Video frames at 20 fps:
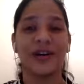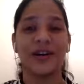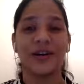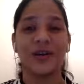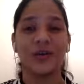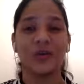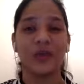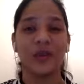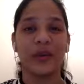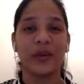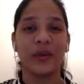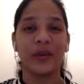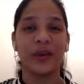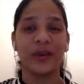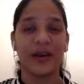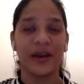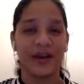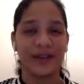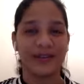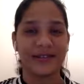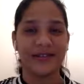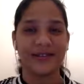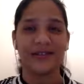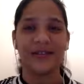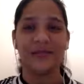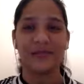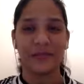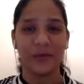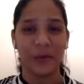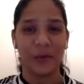we can't
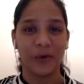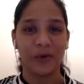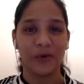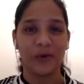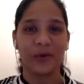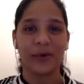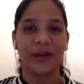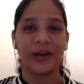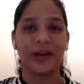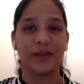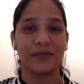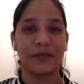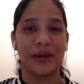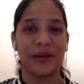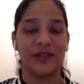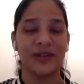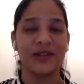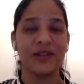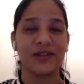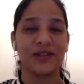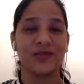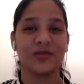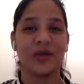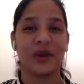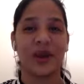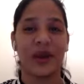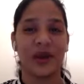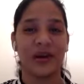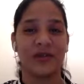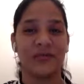afford or we can't manage to
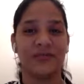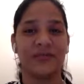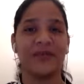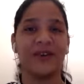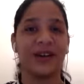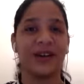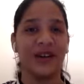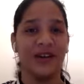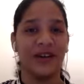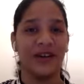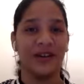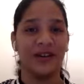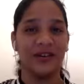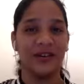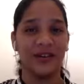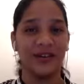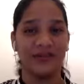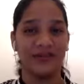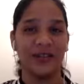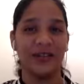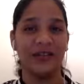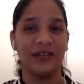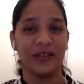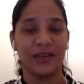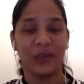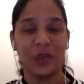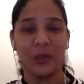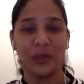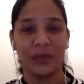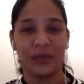have a living
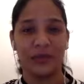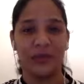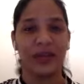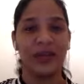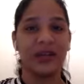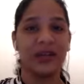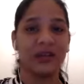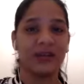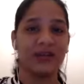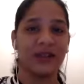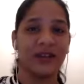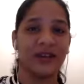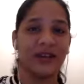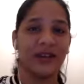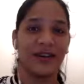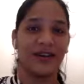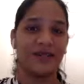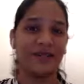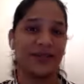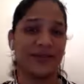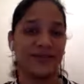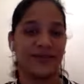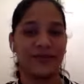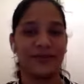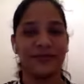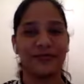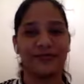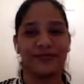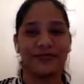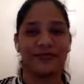human being running,
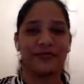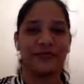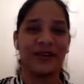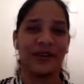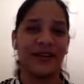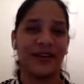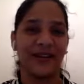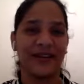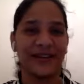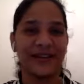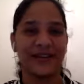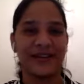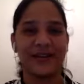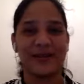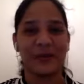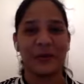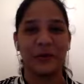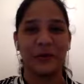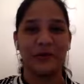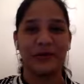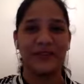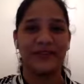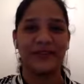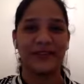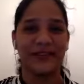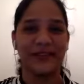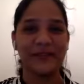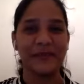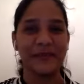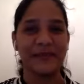behind us all the
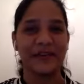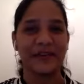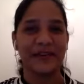time,